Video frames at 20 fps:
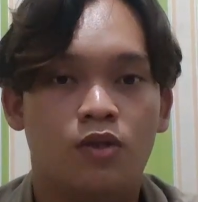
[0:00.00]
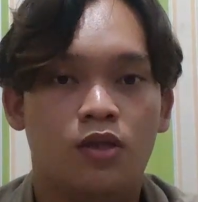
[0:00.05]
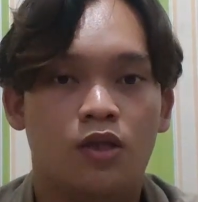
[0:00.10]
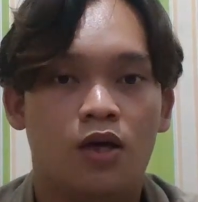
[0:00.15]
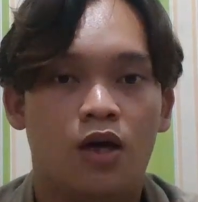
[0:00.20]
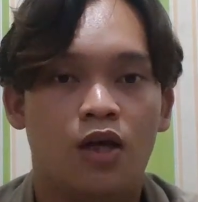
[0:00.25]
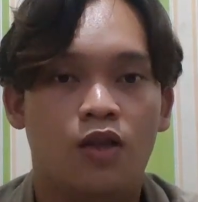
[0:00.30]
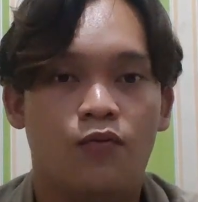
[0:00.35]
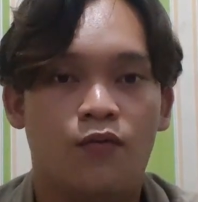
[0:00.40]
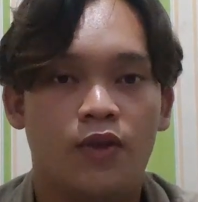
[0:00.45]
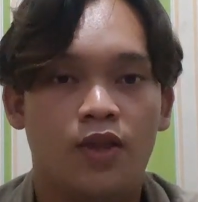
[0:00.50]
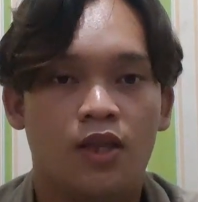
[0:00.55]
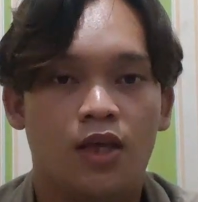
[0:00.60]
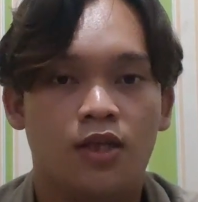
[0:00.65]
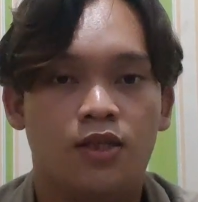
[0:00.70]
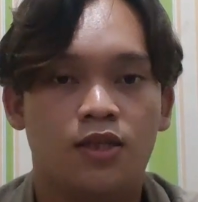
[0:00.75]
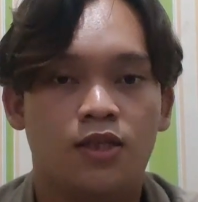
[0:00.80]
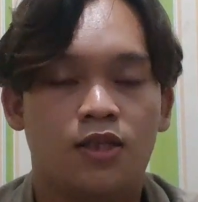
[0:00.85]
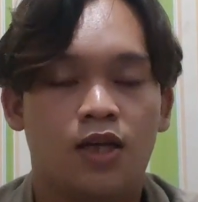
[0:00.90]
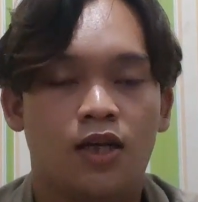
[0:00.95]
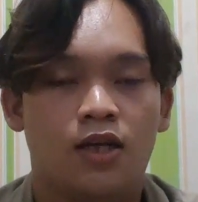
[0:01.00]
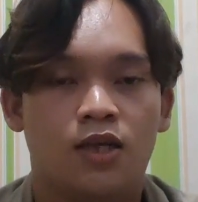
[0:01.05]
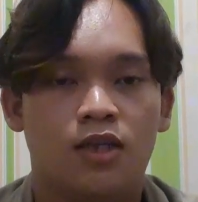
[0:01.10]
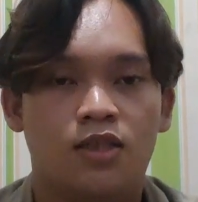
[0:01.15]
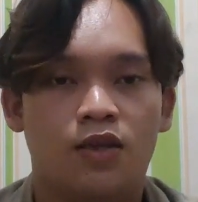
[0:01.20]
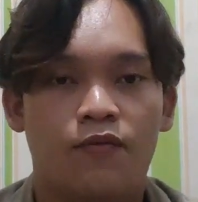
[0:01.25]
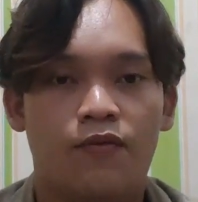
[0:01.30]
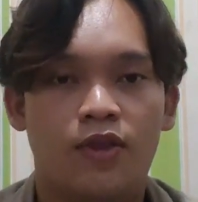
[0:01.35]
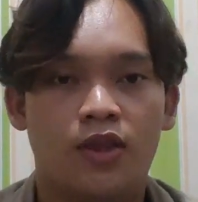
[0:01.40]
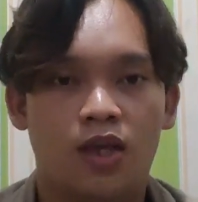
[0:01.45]
the advantages and
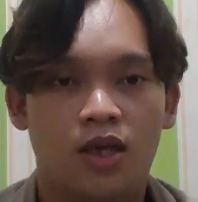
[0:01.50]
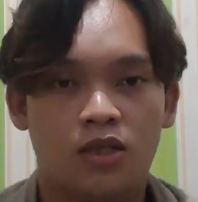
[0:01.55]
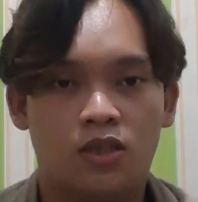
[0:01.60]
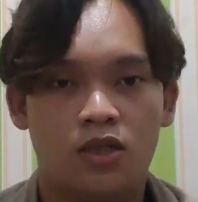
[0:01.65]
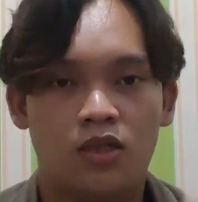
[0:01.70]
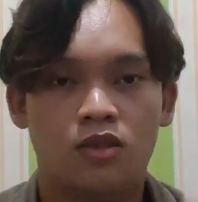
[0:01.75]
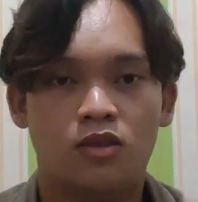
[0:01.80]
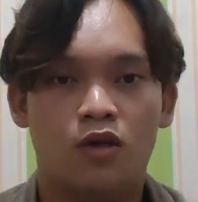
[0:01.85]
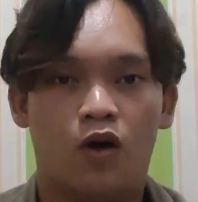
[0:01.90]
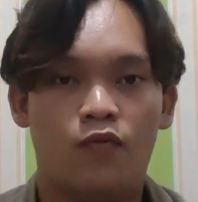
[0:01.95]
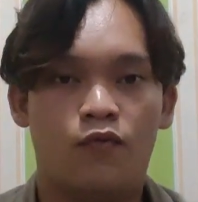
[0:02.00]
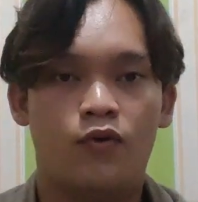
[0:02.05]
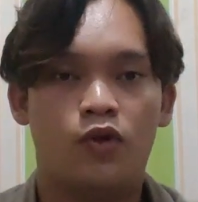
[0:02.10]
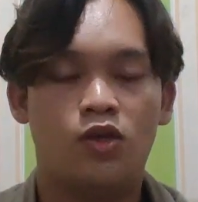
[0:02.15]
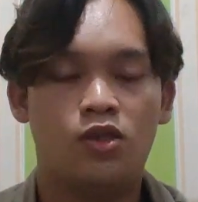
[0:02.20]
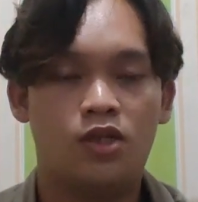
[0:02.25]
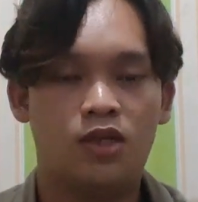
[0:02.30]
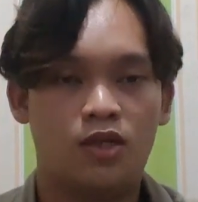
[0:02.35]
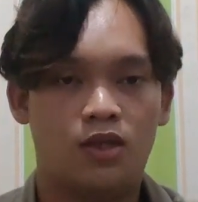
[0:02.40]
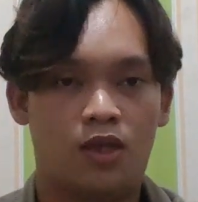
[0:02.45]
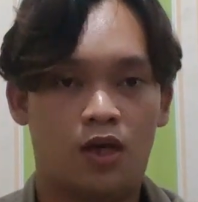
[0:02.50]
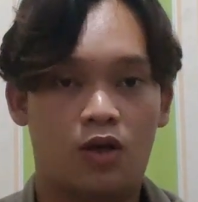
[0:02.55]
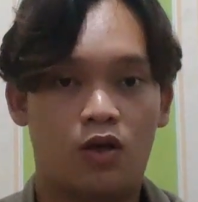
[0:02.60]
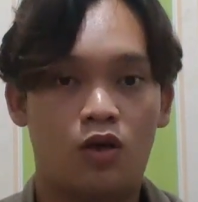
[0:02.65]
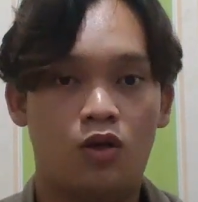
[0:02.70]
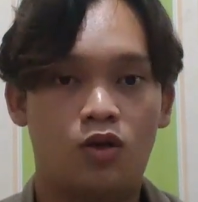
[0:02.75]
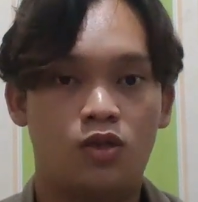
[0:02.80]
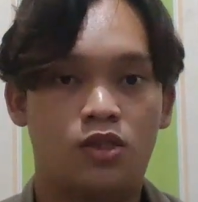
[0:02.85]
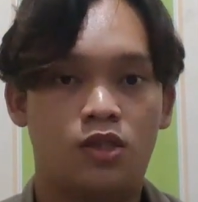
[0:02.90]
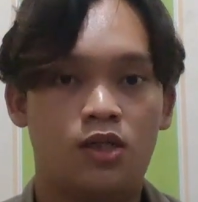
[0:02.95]
disadvantages of using
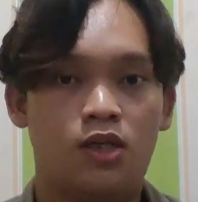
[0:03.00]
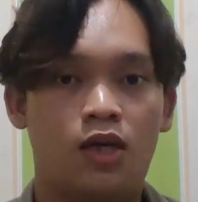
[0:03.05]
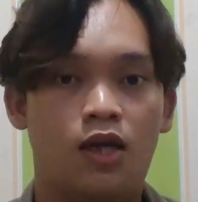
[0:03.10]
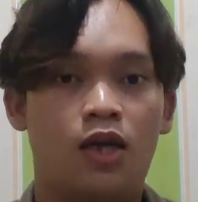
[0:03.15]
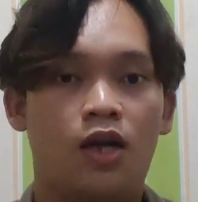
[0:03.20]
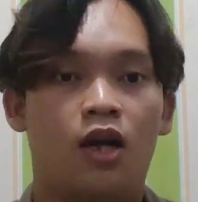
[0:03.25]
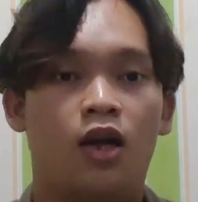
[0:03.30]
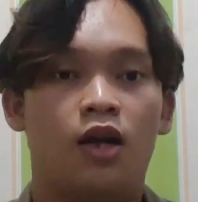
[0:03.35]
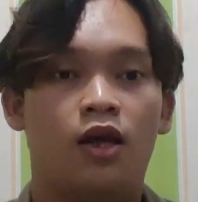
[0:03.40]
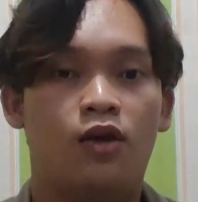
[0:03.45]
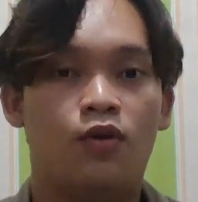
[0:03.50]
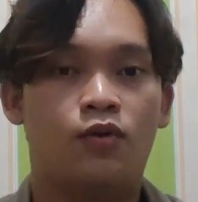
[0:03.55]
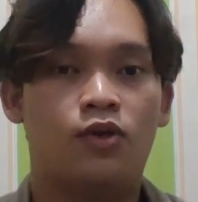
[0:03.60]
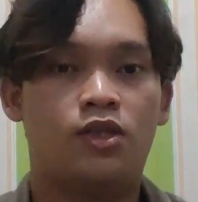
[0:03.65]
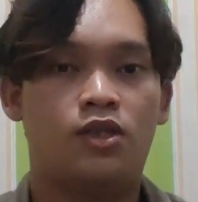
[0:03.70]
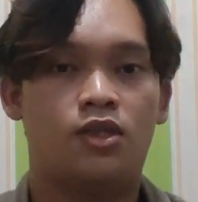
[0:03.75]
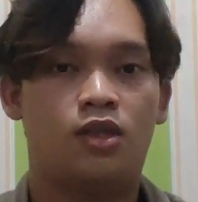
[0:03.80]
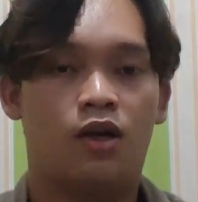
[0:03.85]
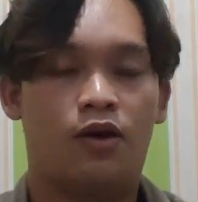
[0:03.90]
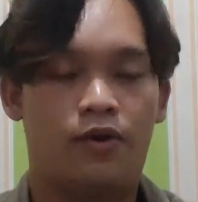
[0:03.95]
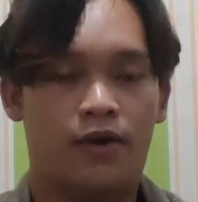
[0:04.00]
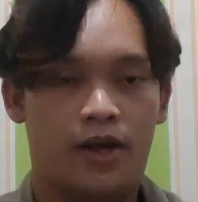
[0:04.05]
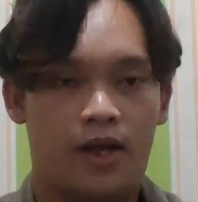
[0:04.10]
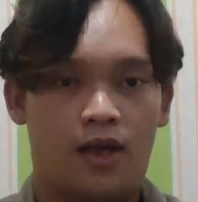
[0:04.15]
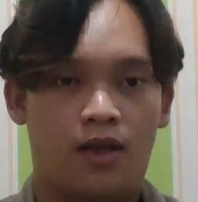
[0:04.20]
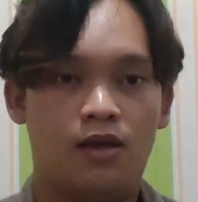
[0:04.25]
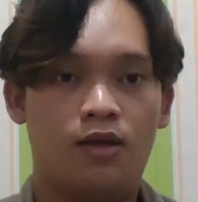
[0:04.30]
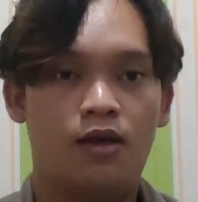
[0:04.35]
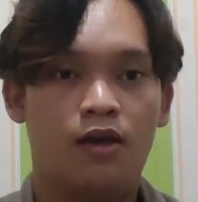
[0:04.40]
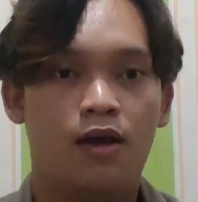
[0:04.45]
technology in language
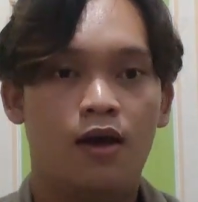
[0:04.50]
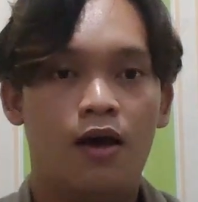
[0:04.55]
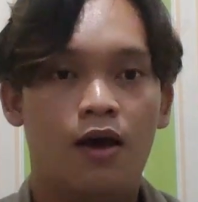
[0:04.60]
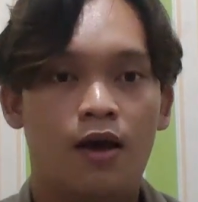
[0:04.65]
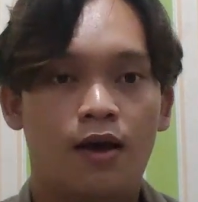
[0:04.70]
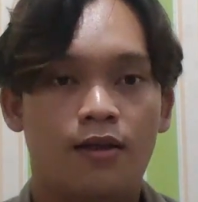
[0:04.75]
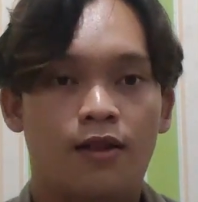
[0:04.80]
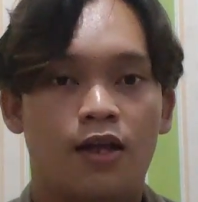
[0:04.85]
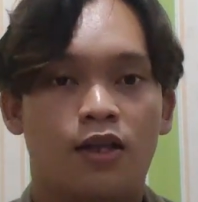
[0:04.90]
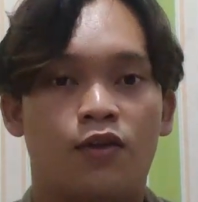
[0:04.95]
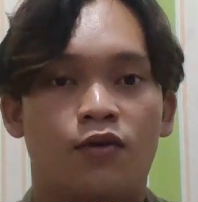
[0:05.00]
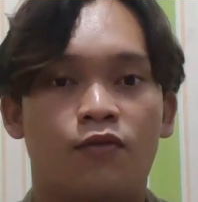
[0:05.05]
learning. The